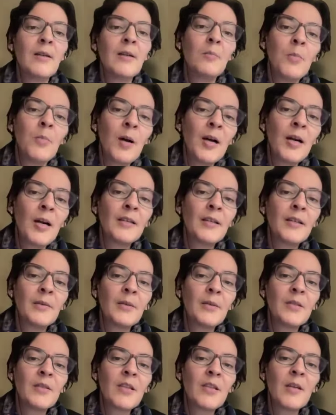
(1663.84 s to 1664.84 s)
But at
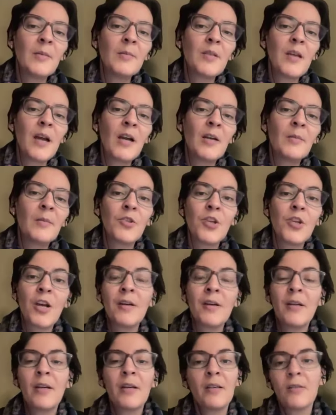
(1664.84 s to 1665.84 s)
the same time,
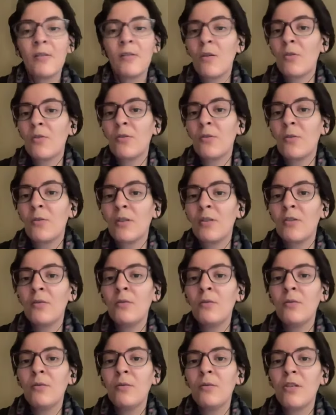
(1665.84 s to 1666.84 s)
China is also a
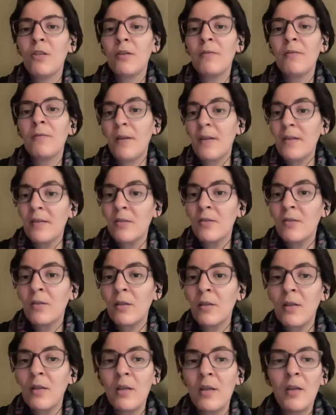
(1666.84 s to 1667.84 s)
huge
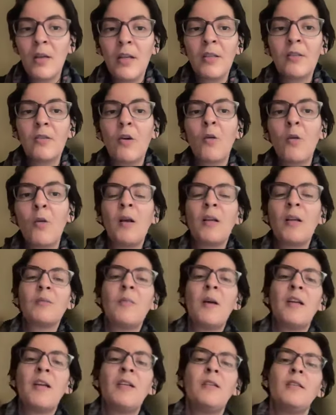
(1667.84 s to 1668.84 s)
investor in cobalt
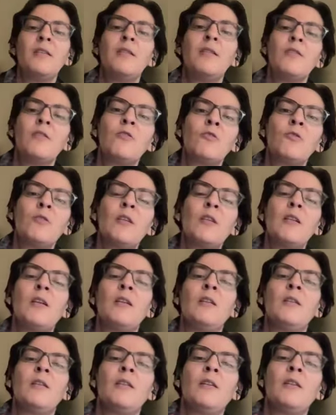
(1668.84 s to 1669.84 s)
mining industry
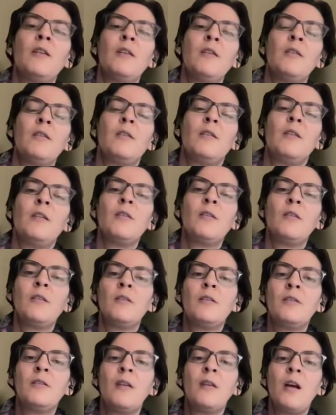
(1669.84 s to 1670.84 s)
in
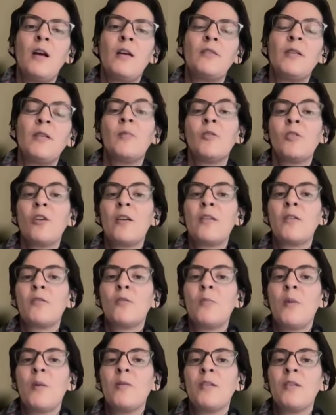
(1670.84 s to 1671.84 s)
the Democratic
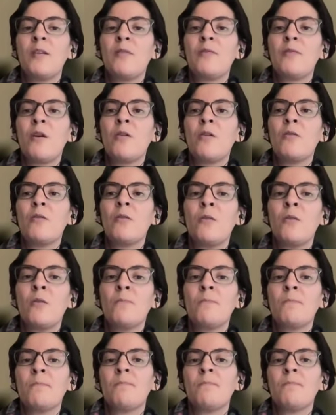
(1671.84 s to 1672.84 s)
Republic of Congo.